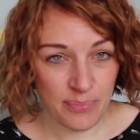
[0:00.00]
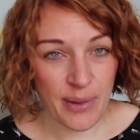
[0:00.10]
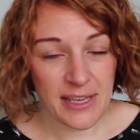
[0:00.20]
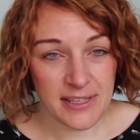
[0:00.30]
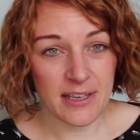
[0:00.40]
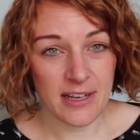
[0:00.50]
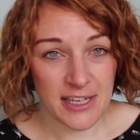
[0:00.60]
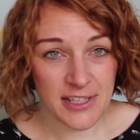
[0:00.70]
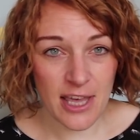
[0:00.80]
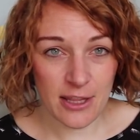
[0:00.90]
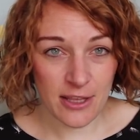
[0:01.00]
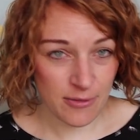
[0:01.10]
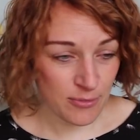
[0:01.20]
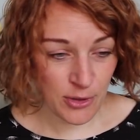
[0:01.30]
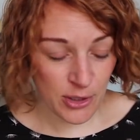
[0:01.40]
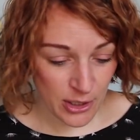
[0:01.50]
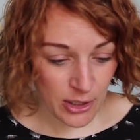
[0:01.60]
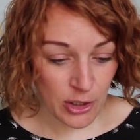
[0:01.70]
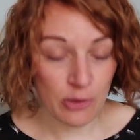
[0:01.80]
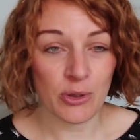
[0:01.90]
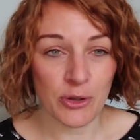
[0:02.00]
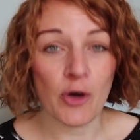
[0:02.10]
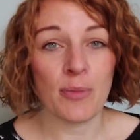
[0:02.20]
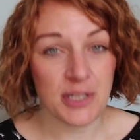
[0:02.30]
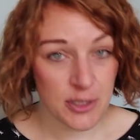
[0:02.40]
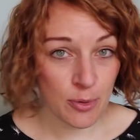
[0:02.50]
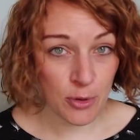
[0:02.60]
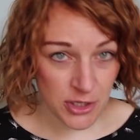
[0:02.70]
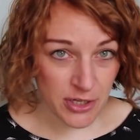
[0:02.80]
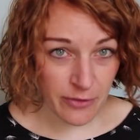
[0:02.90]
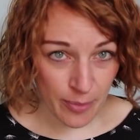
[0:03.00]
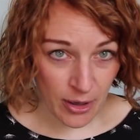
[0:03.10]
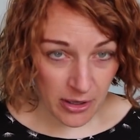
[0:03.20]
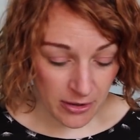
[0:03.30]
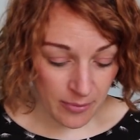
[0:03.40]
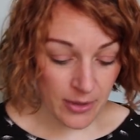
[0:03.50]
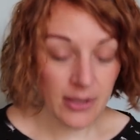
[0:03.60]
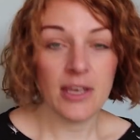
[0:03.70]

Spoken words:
basically say that you will not be disappointed if you buy them.